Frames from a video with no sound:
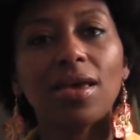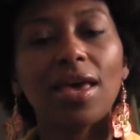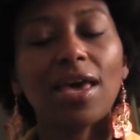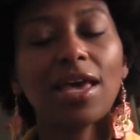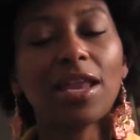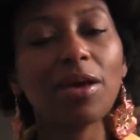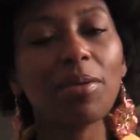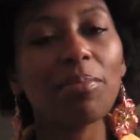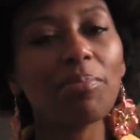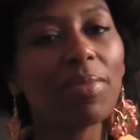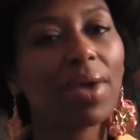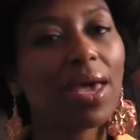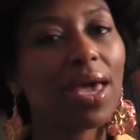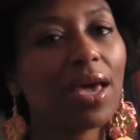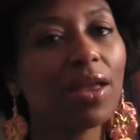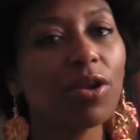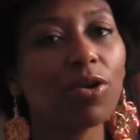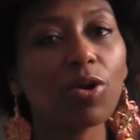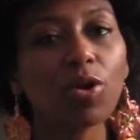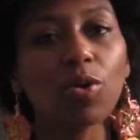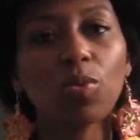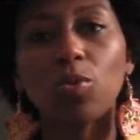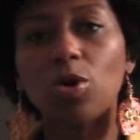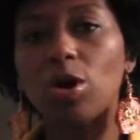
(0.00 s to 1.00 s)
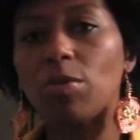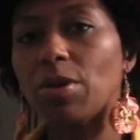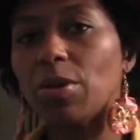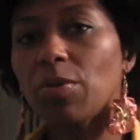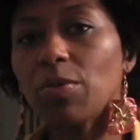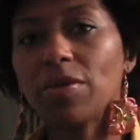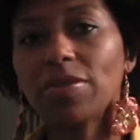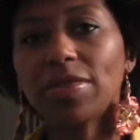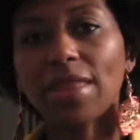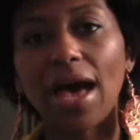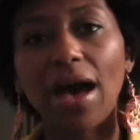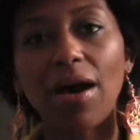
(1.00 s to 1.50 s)
And a man or a woman
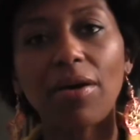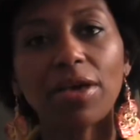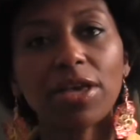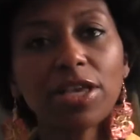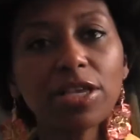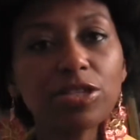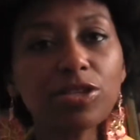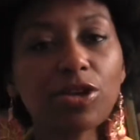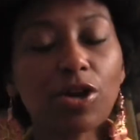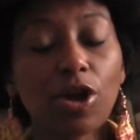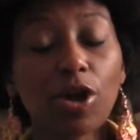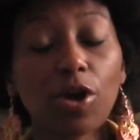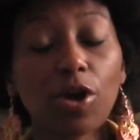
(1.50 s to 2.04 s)
without his or